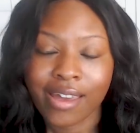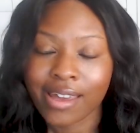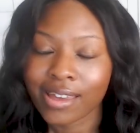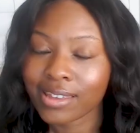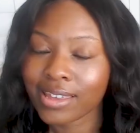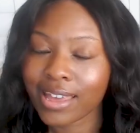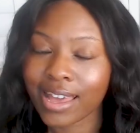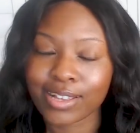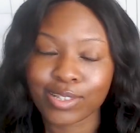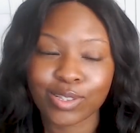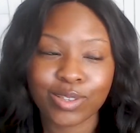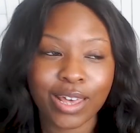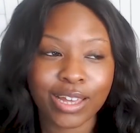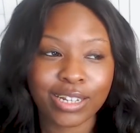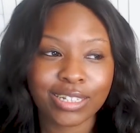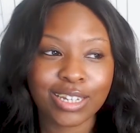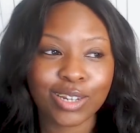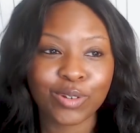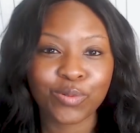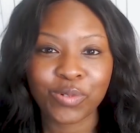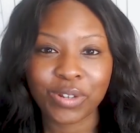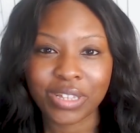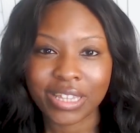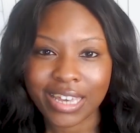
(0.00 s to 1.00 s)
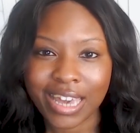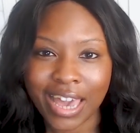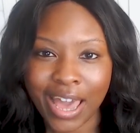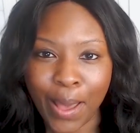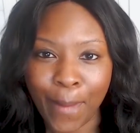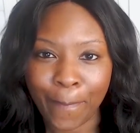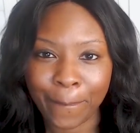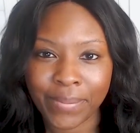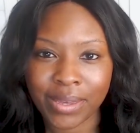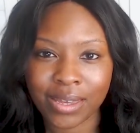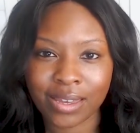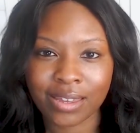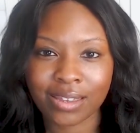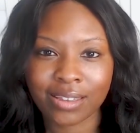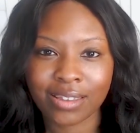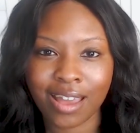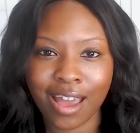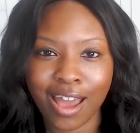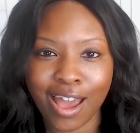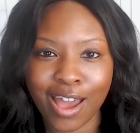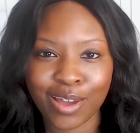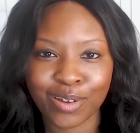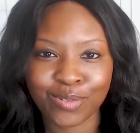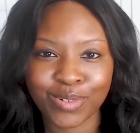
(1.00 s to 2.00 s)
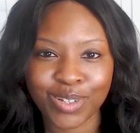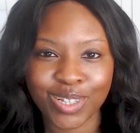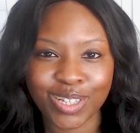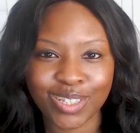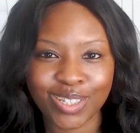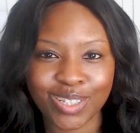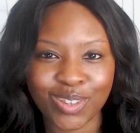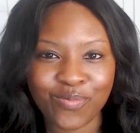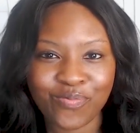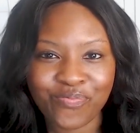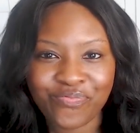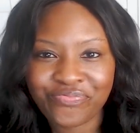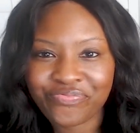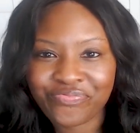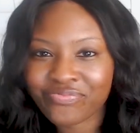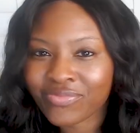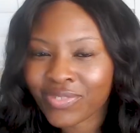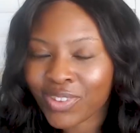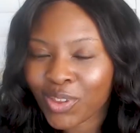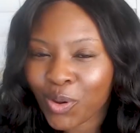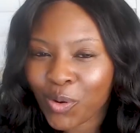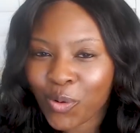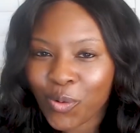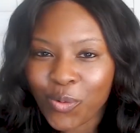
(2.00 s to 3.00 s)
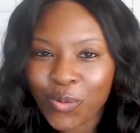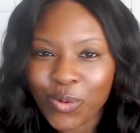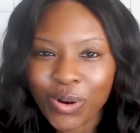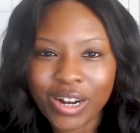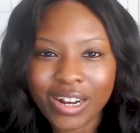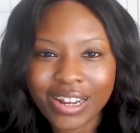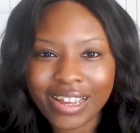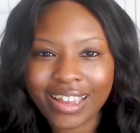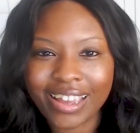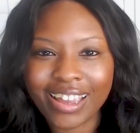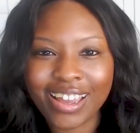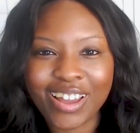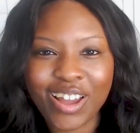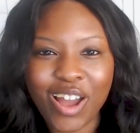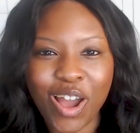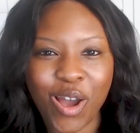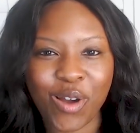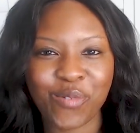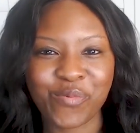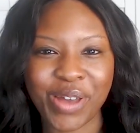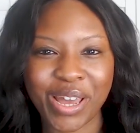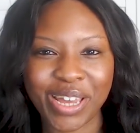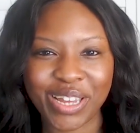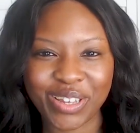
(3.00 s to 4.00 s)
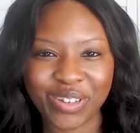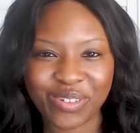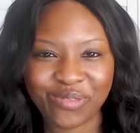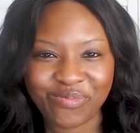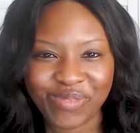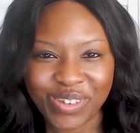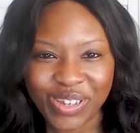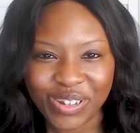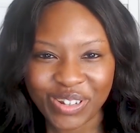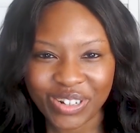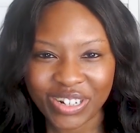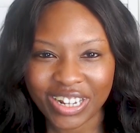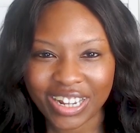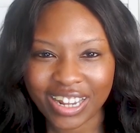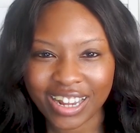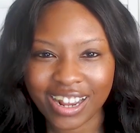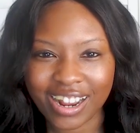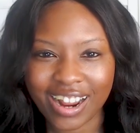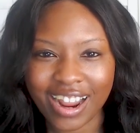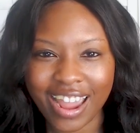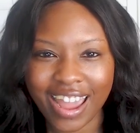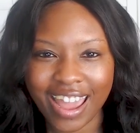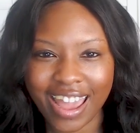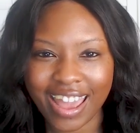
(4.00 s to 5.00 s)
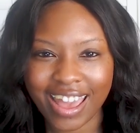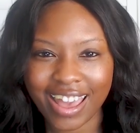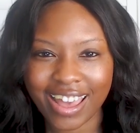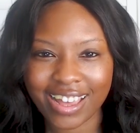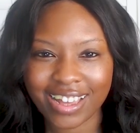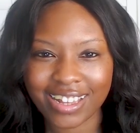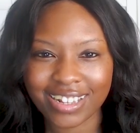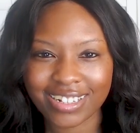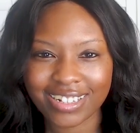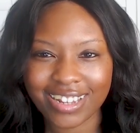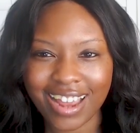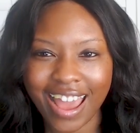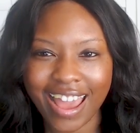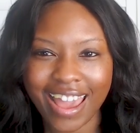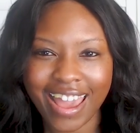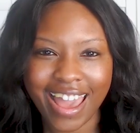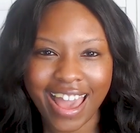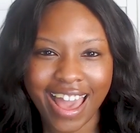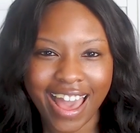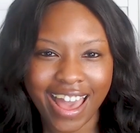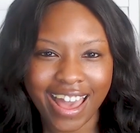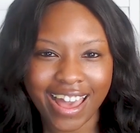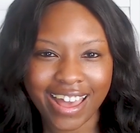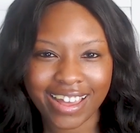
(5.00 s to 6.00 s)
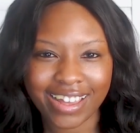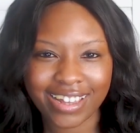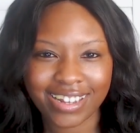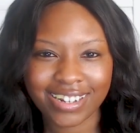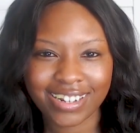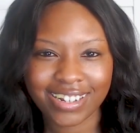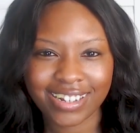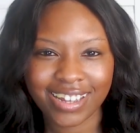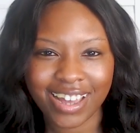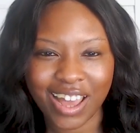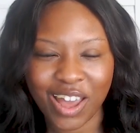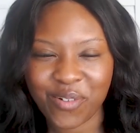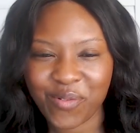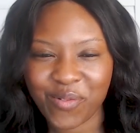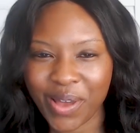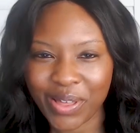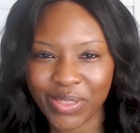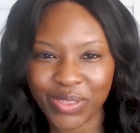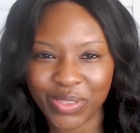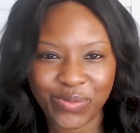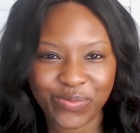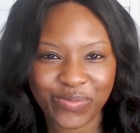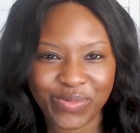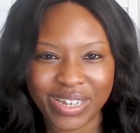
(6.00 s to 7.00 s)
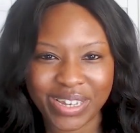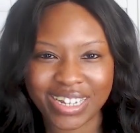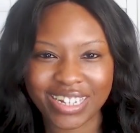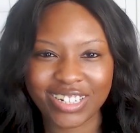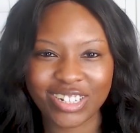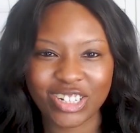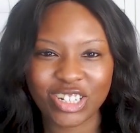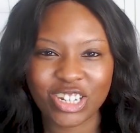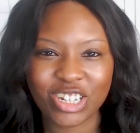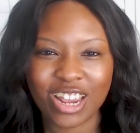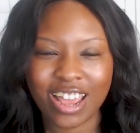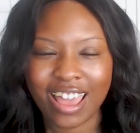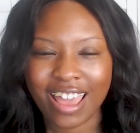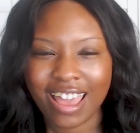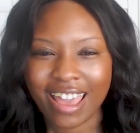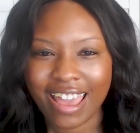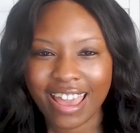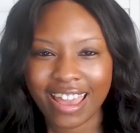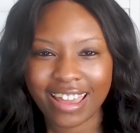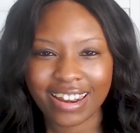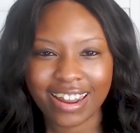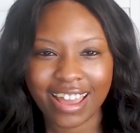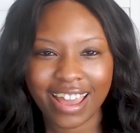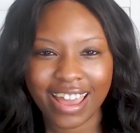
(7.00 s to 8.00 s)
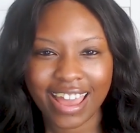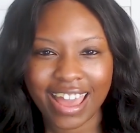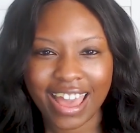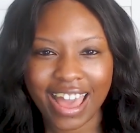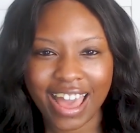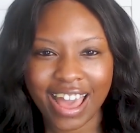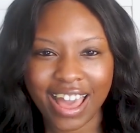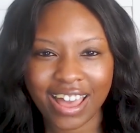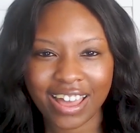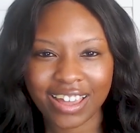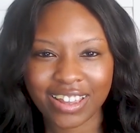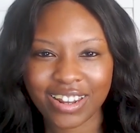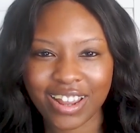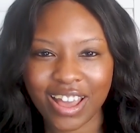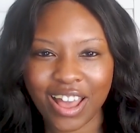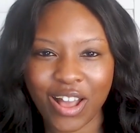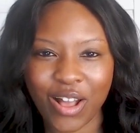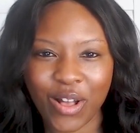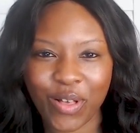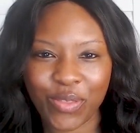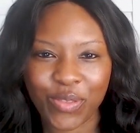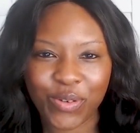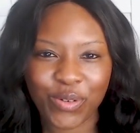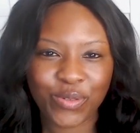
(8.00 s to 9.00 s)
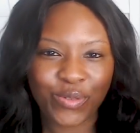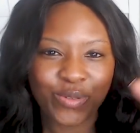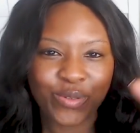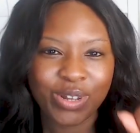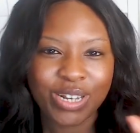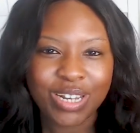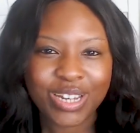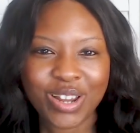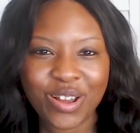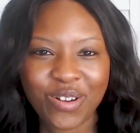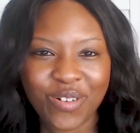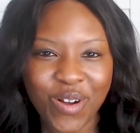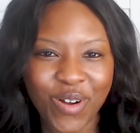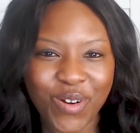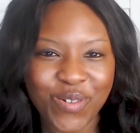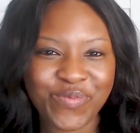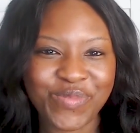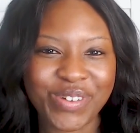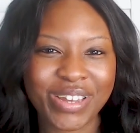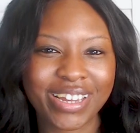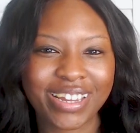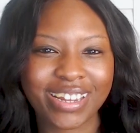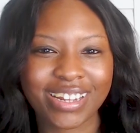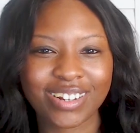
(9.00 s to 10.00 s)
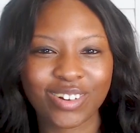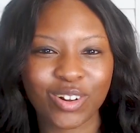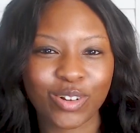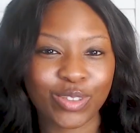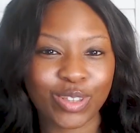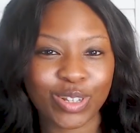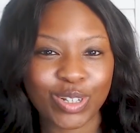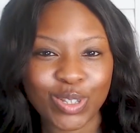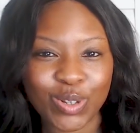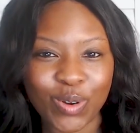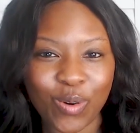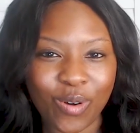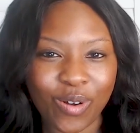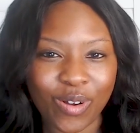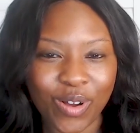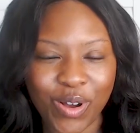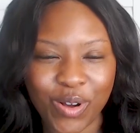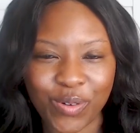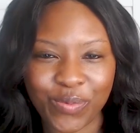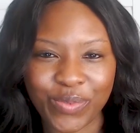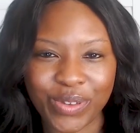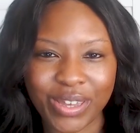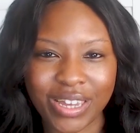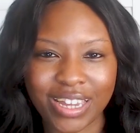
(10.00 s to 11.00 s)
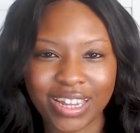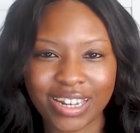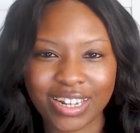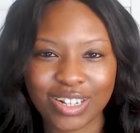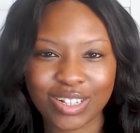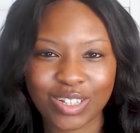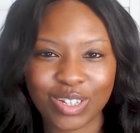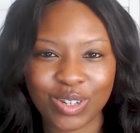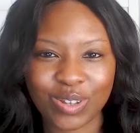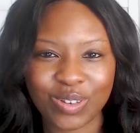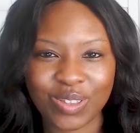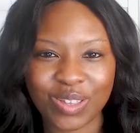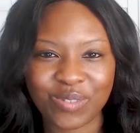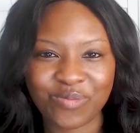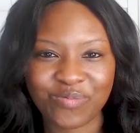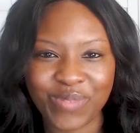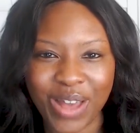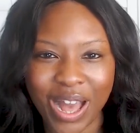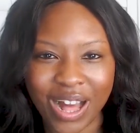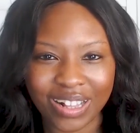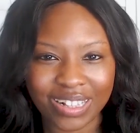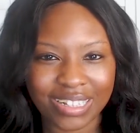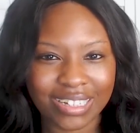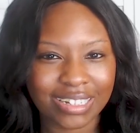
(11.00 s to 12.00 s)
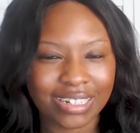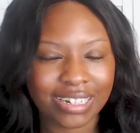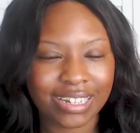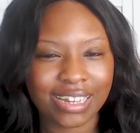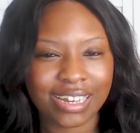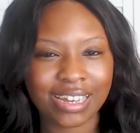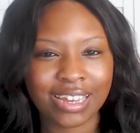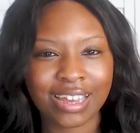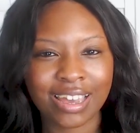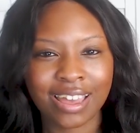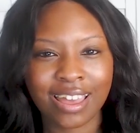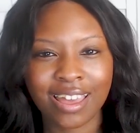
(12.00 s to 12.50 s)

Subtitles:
Yeah, so that did really happen. I was working on my computer and I'm at the beach and I had the window open or the door open to the balcony.